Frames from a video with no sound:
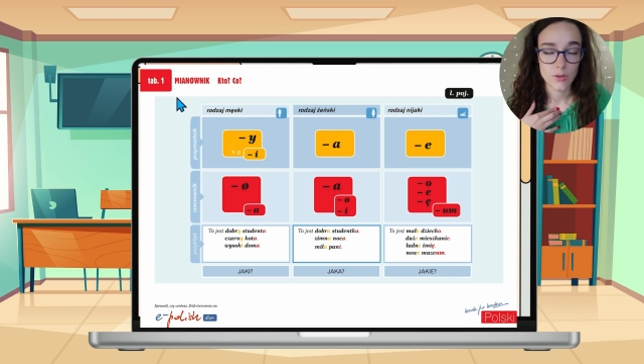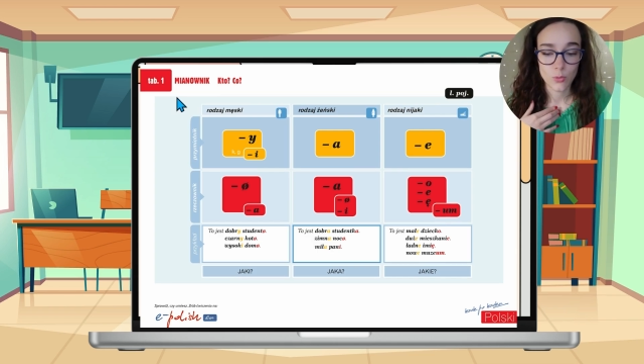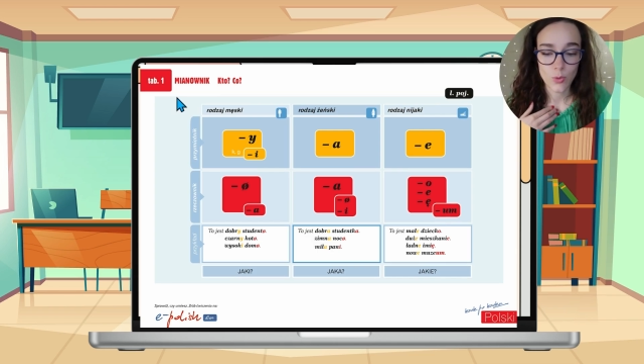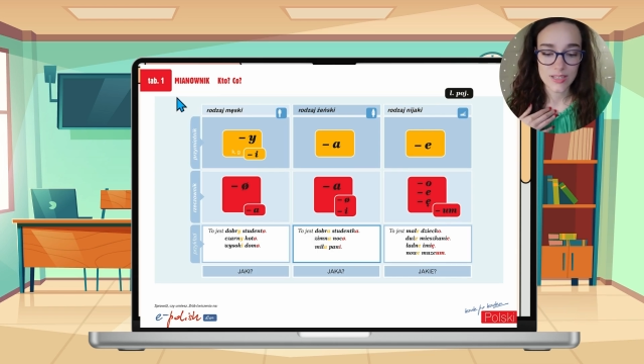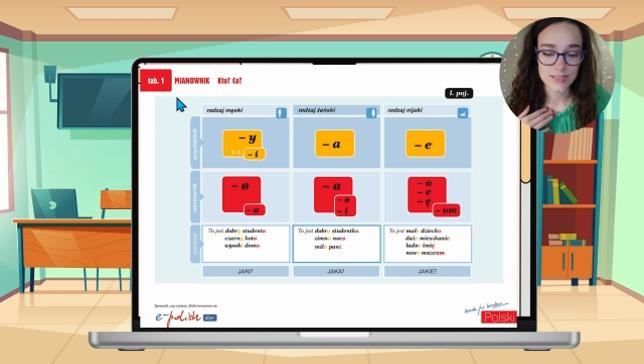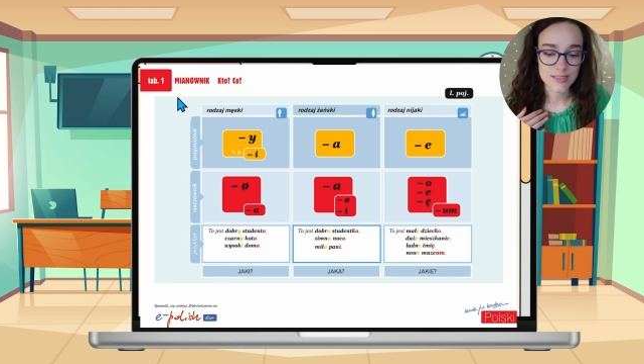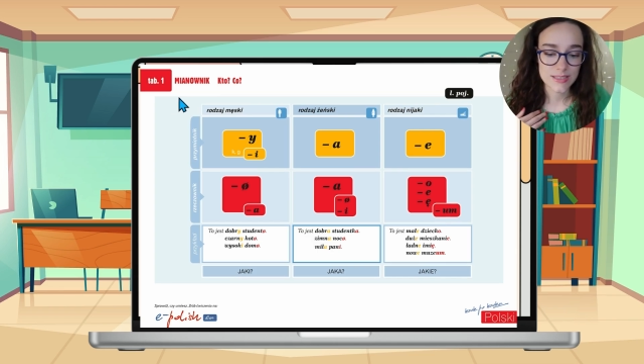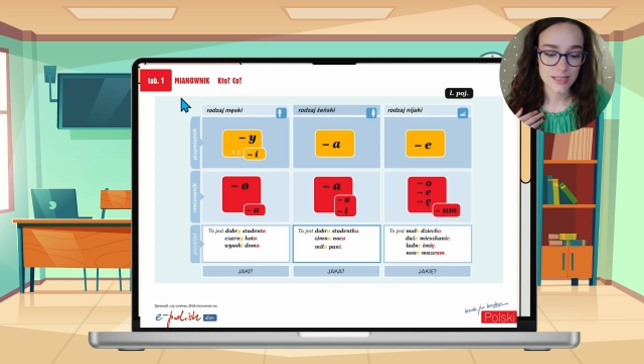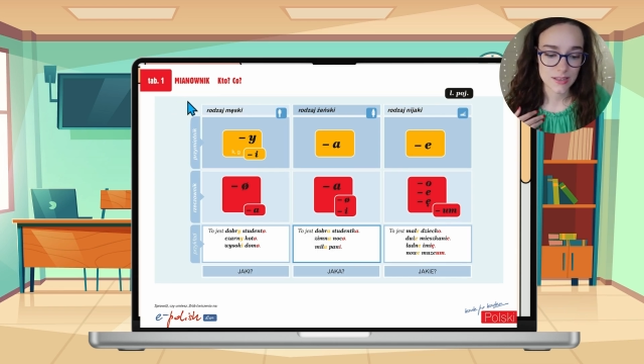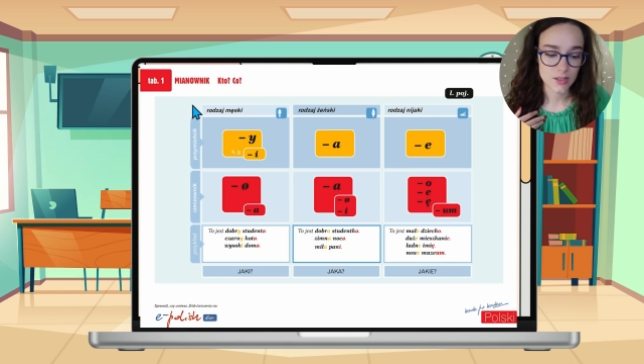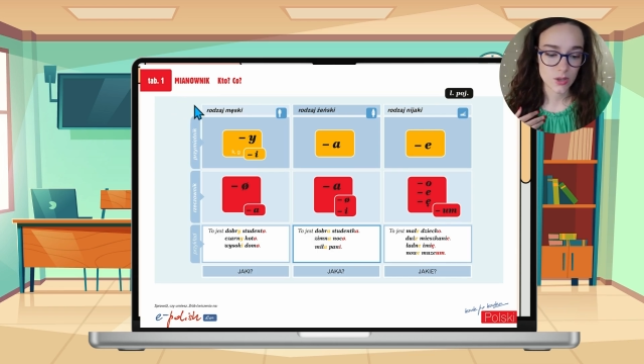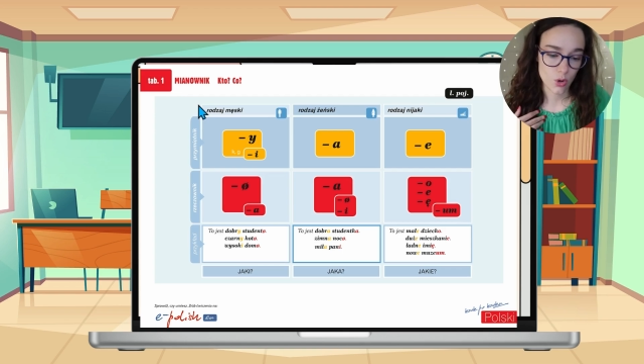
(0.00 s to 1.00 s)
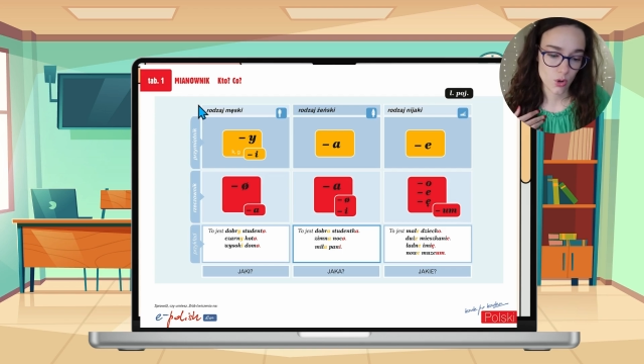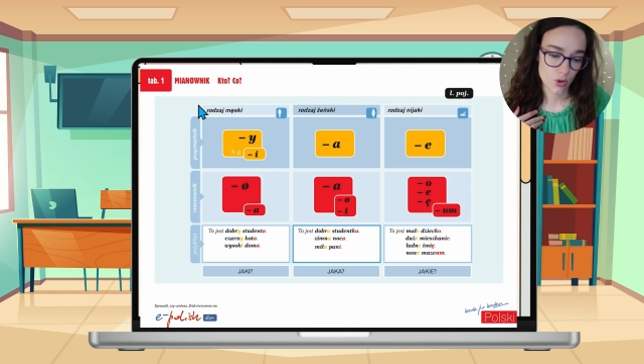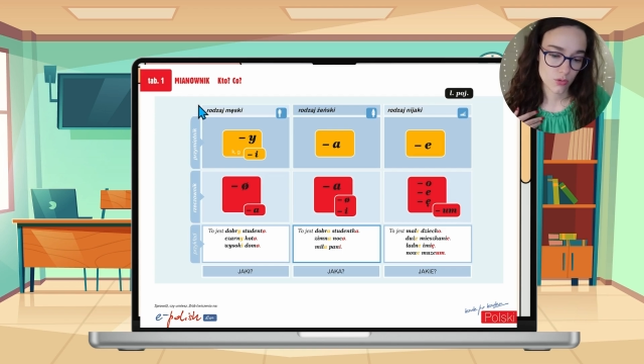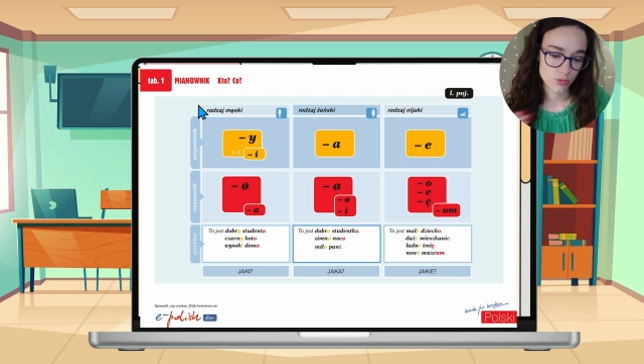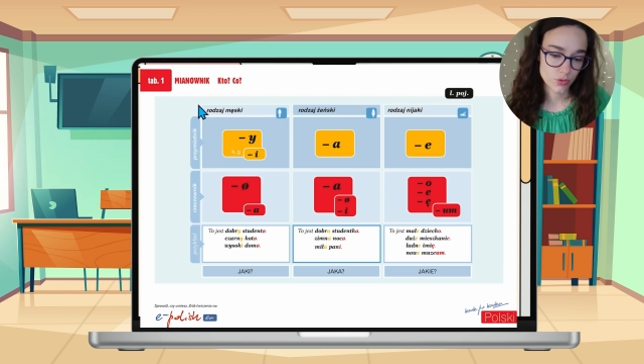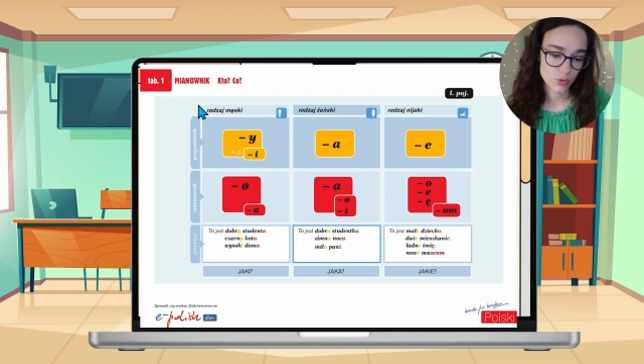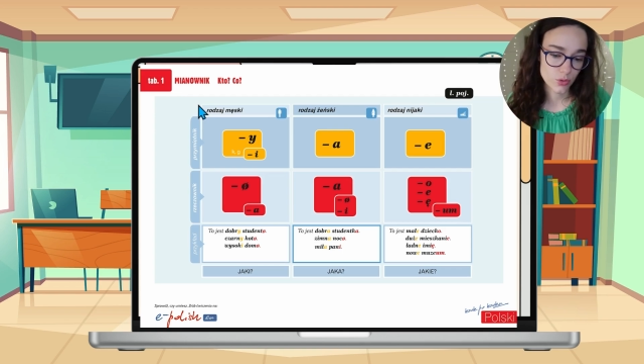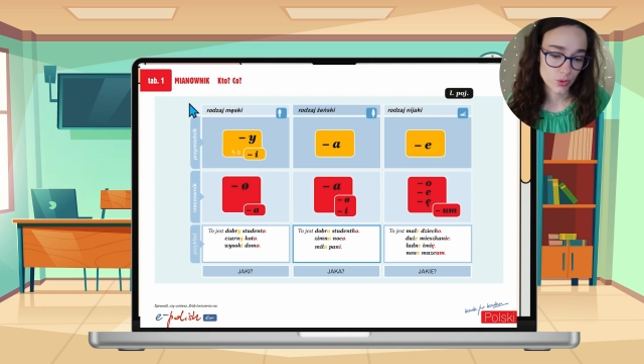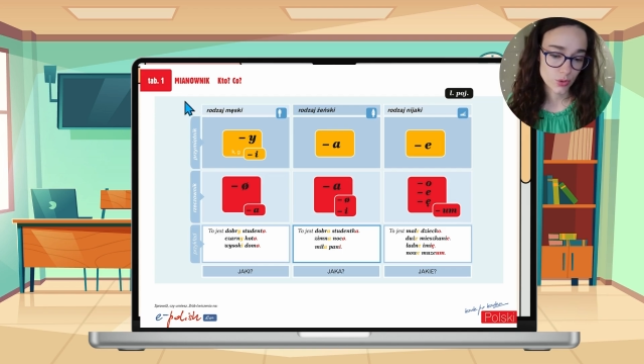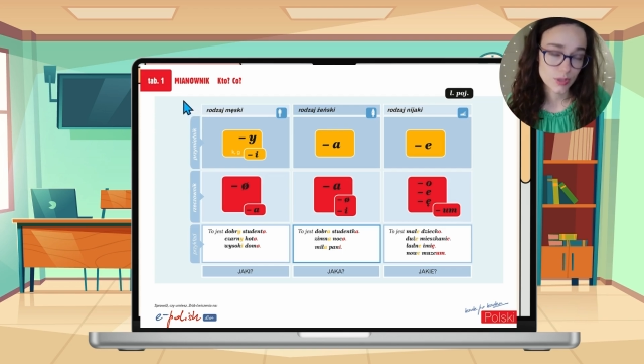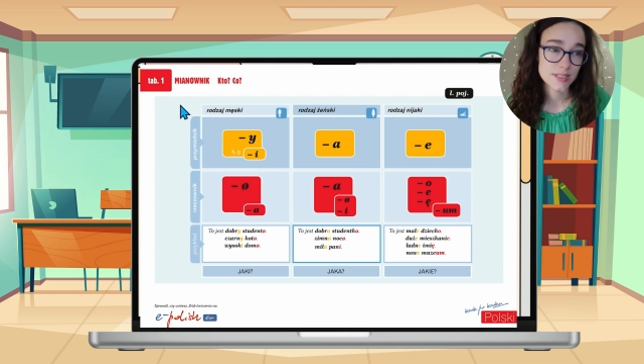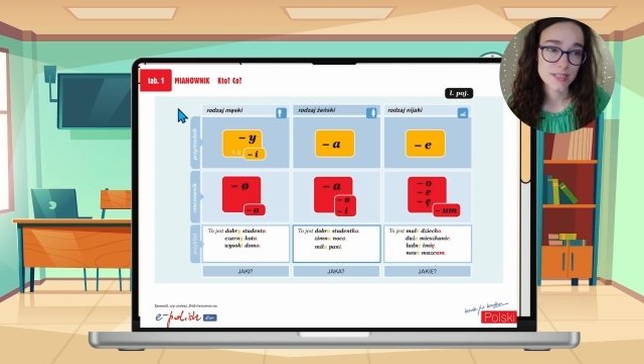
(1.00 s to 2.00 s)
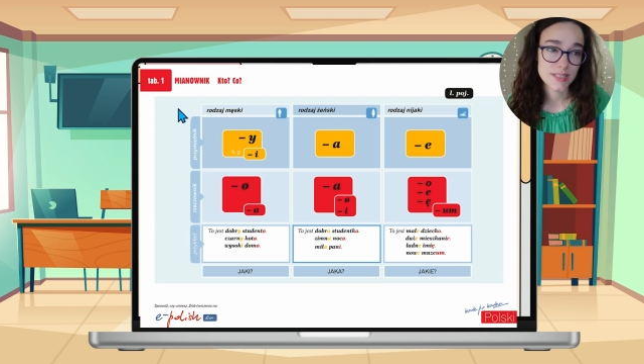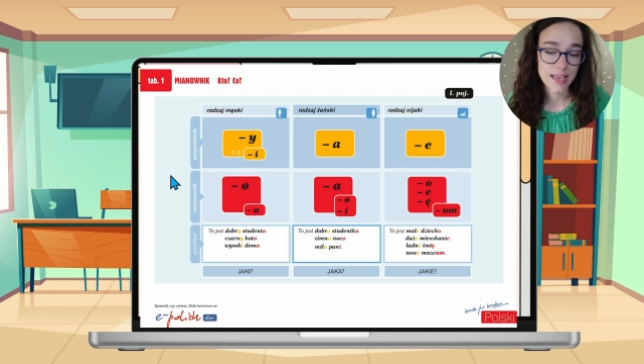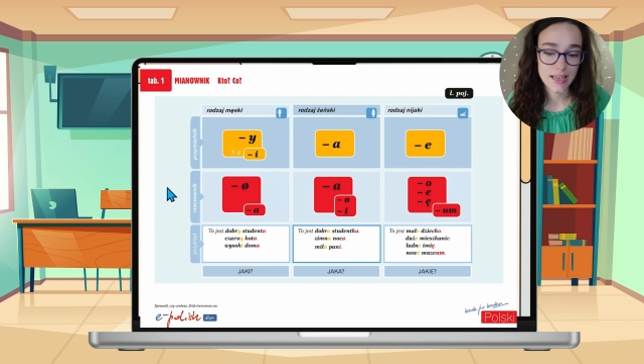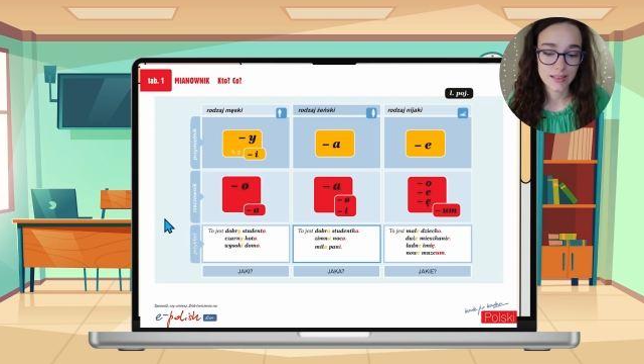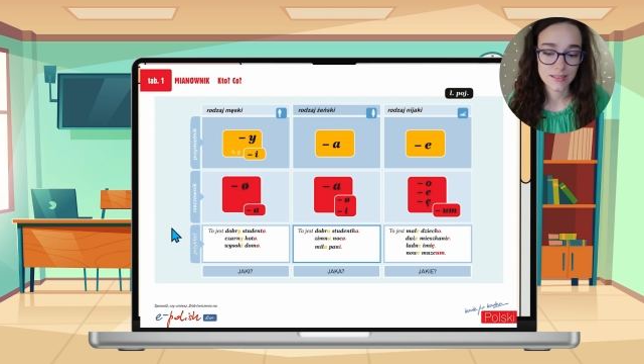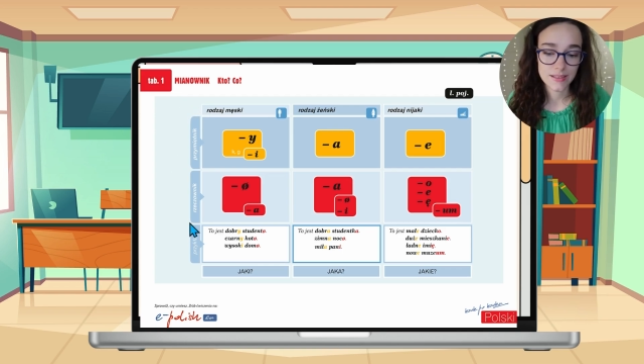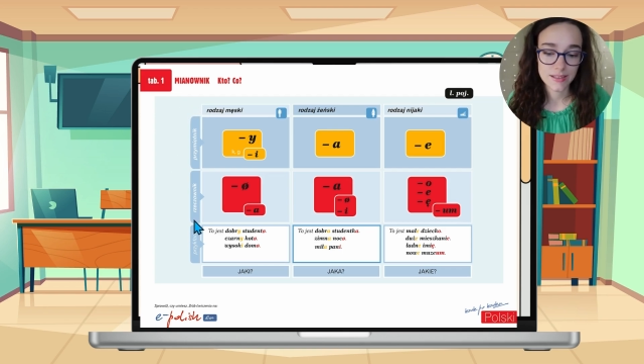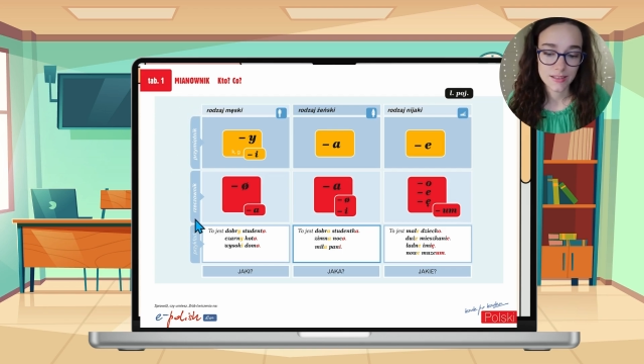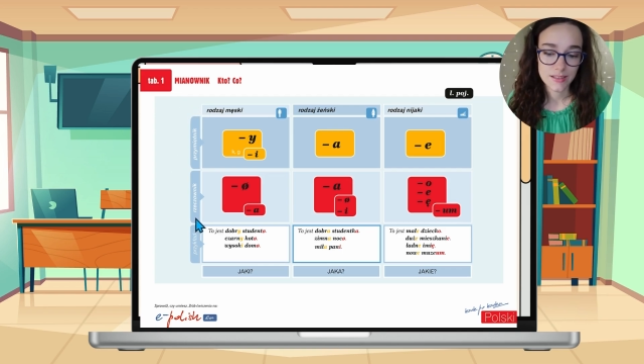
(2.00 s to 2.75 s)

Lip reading: one set of rules and